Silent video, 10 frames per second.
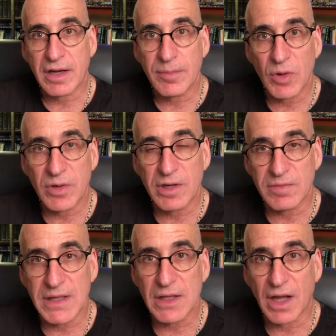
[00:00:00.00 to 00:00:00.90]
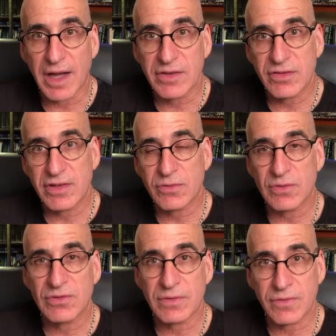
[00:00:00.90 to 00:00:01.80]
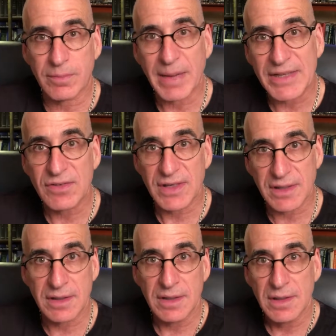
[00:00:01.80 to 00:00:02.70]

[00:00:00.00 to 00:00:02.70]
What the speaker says: community realized this was a fermenting